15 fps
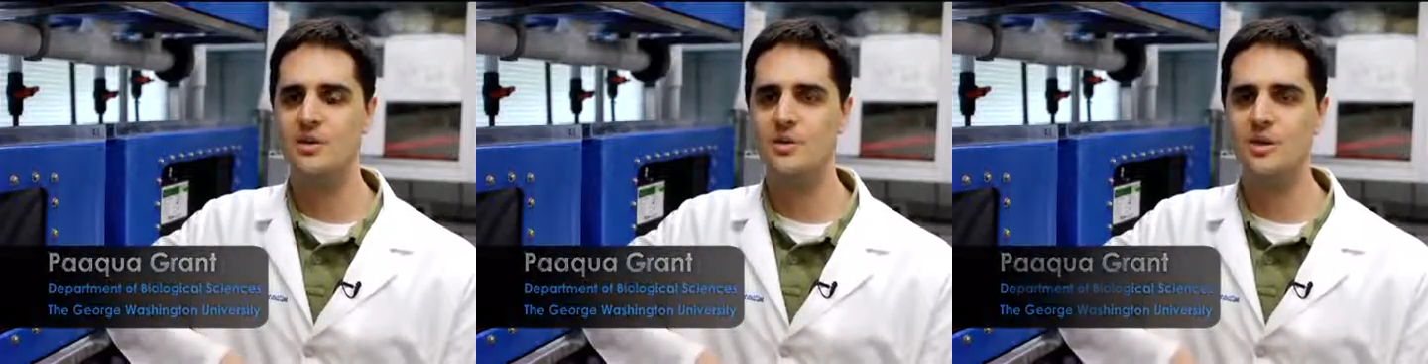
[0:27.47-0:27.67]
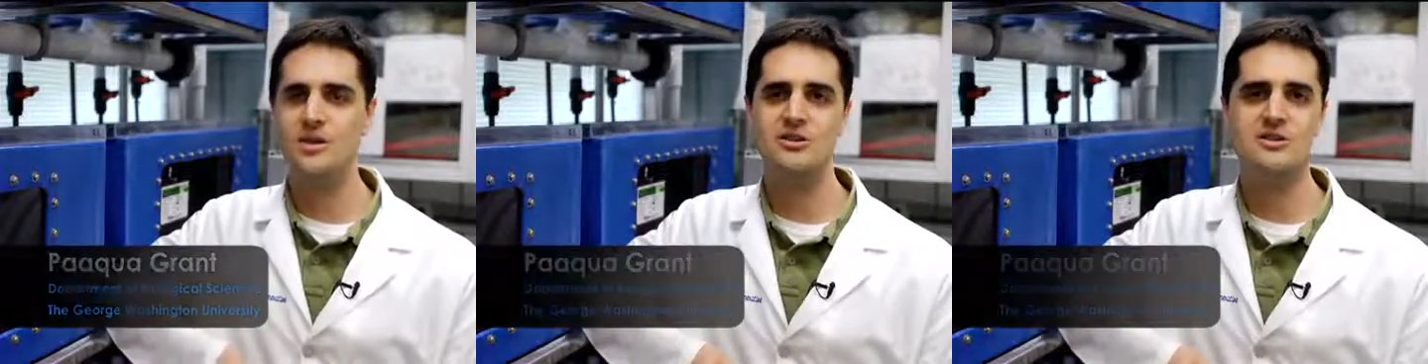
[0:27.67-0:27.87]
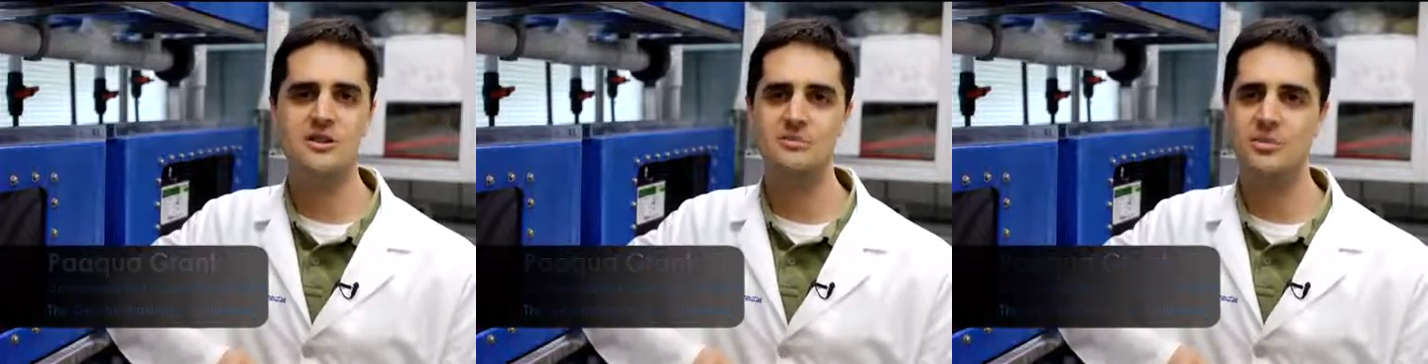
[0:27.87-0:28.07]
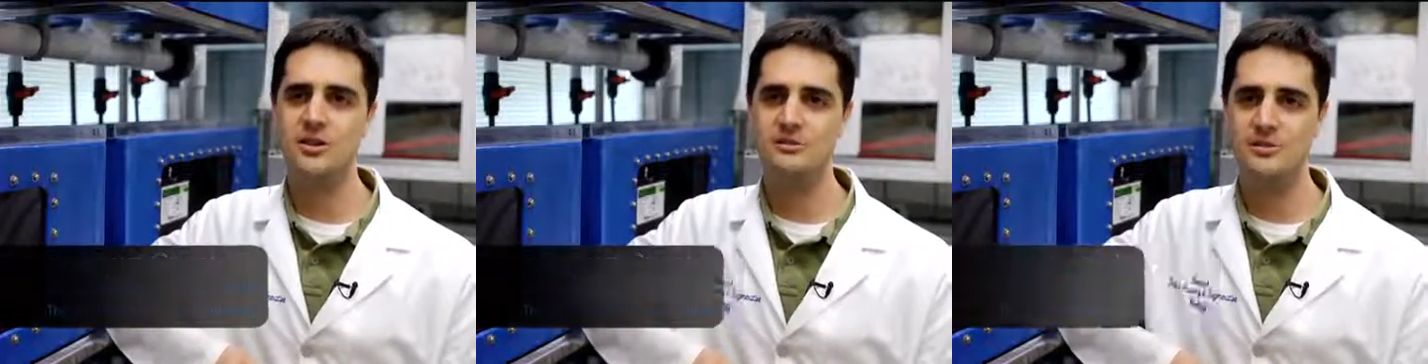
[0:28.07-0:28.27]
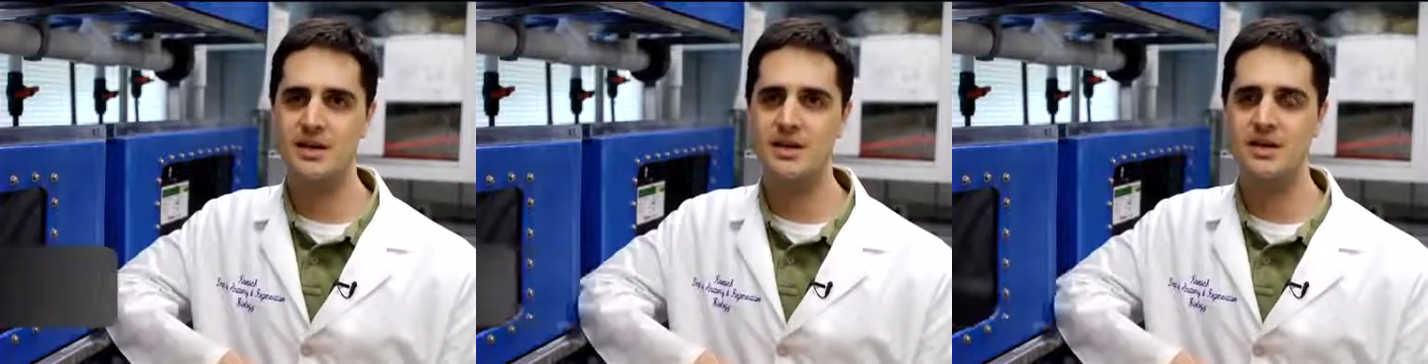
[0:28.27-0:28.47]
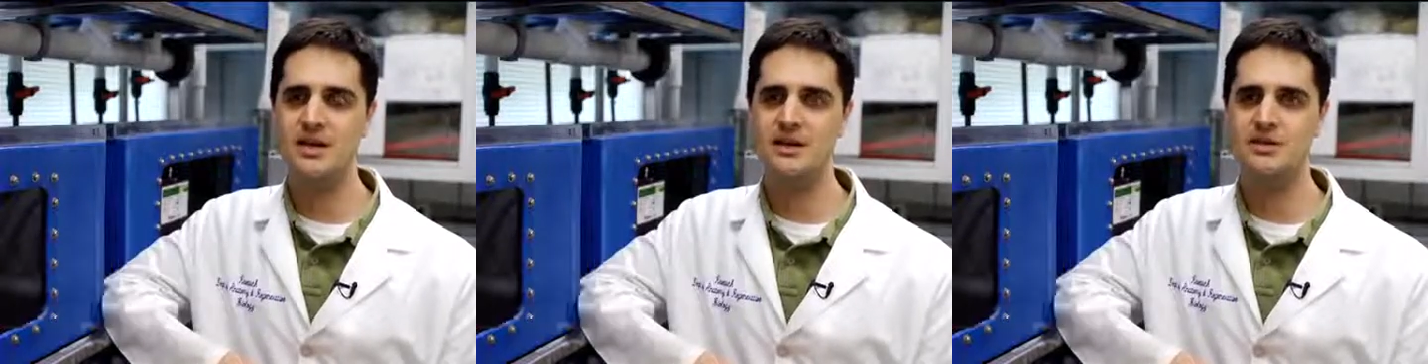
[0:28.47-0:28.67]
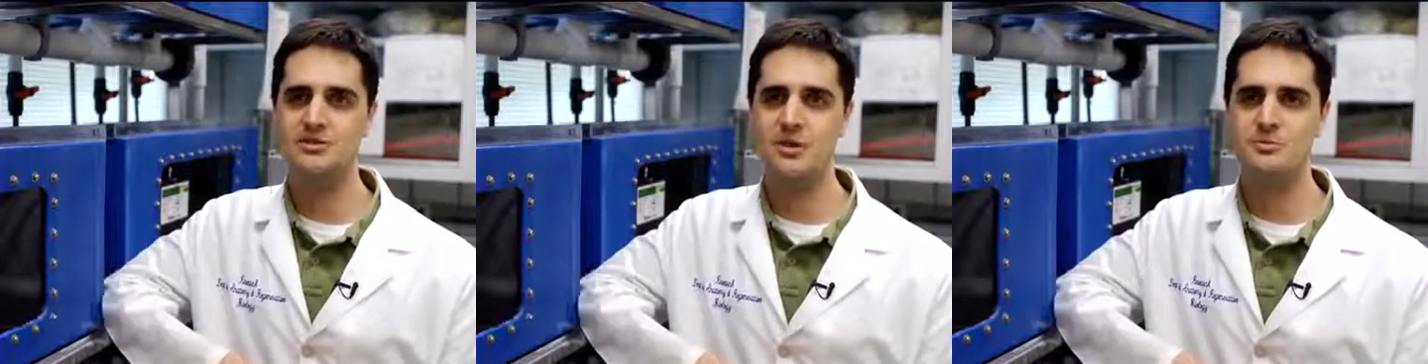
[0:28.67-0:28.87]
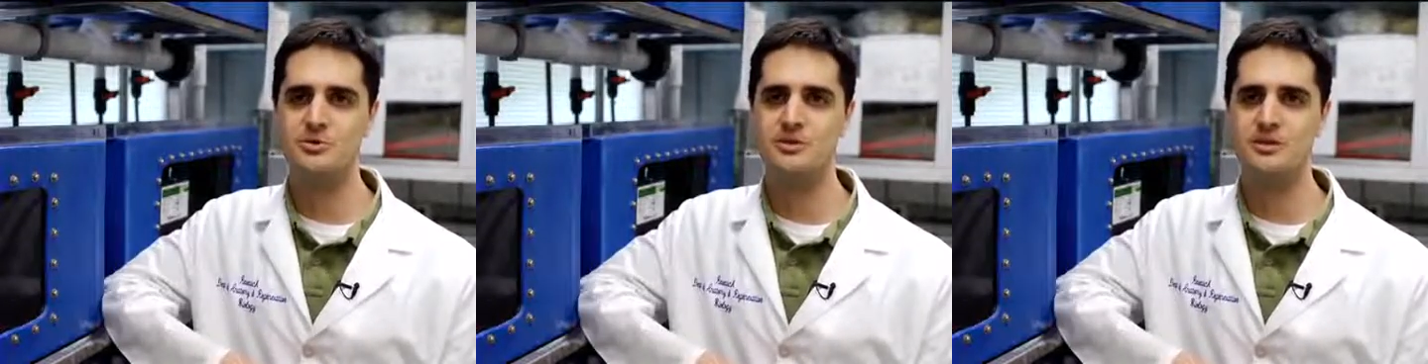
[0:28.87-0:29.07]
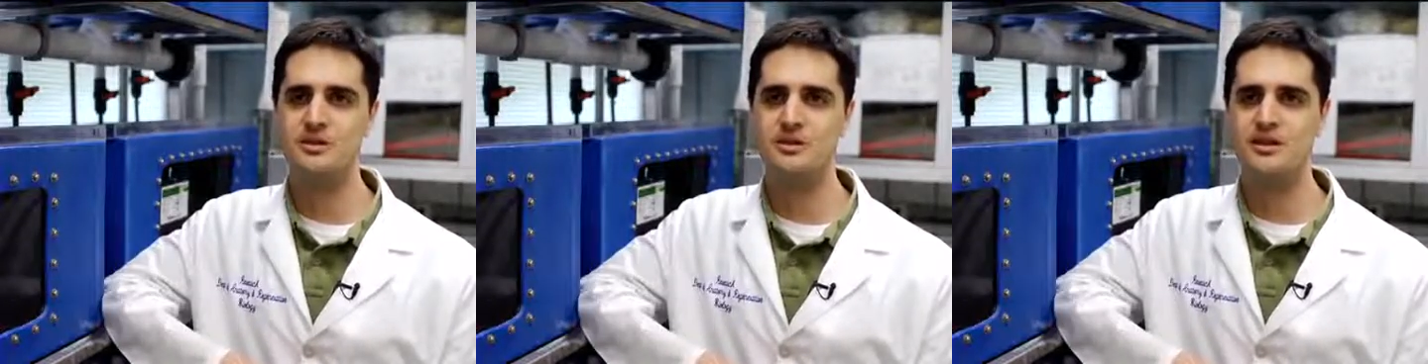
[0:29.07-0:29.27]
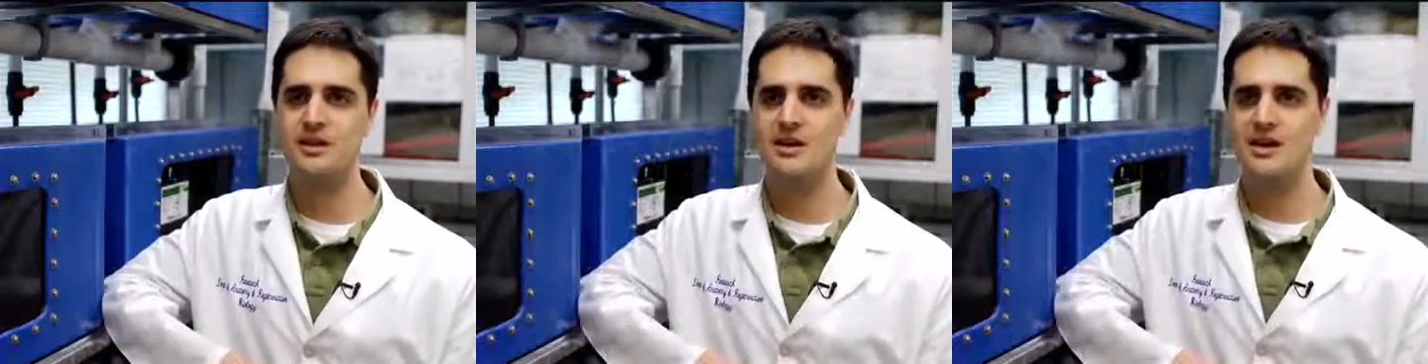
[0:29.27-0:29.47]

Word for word: when you're simply reading a description.